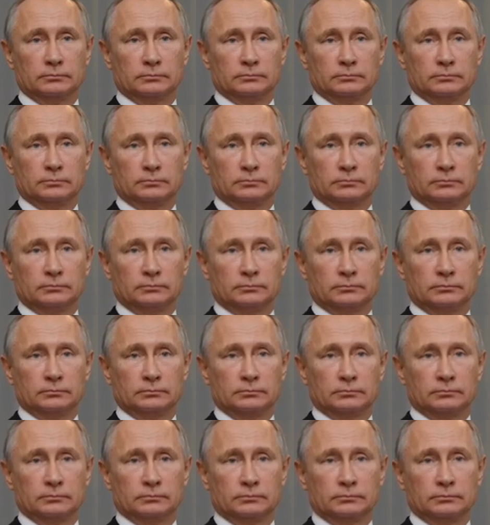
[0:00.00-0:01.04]

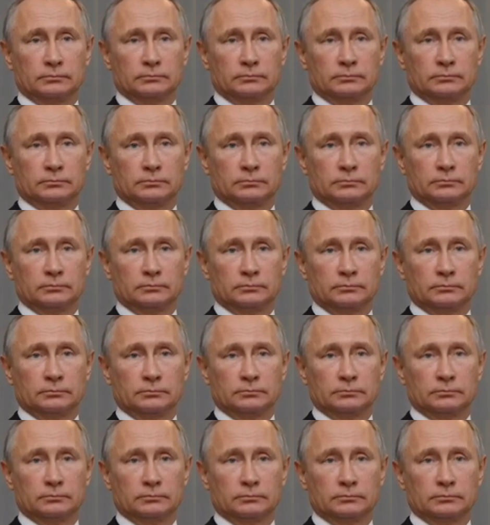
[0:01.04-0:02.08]

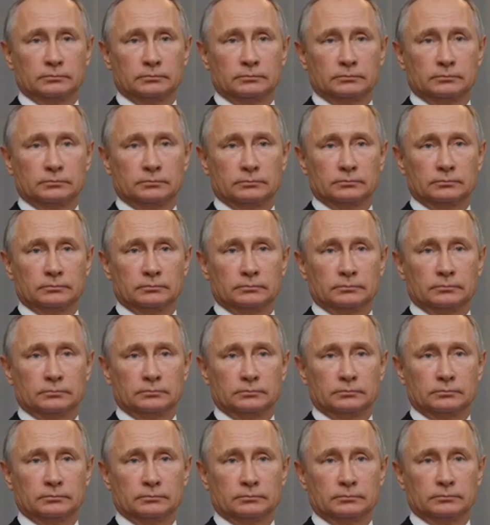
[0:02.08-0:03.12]

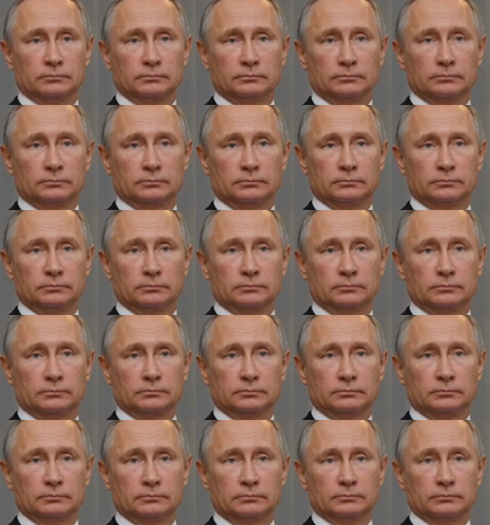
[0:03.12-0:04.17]

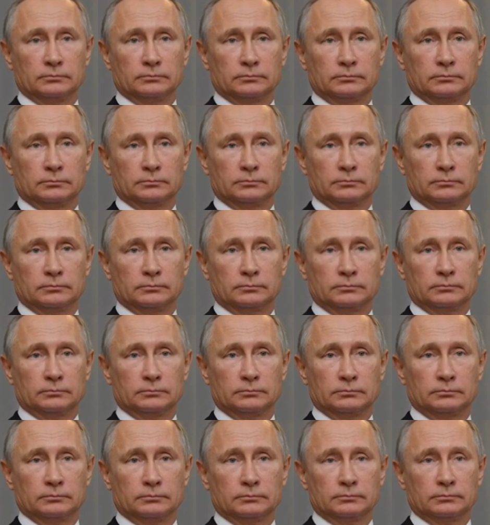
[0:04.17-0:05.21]

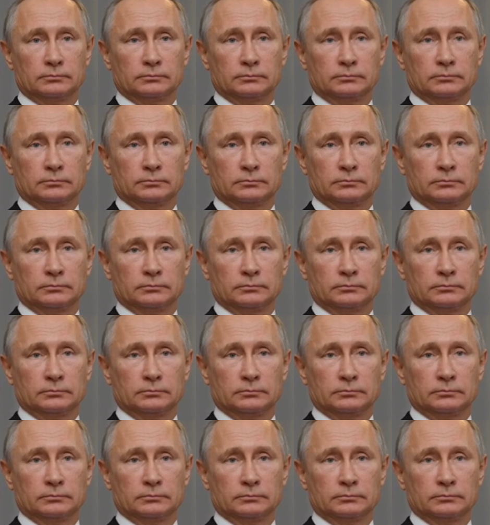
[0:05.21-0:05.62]
This person isn't speaking.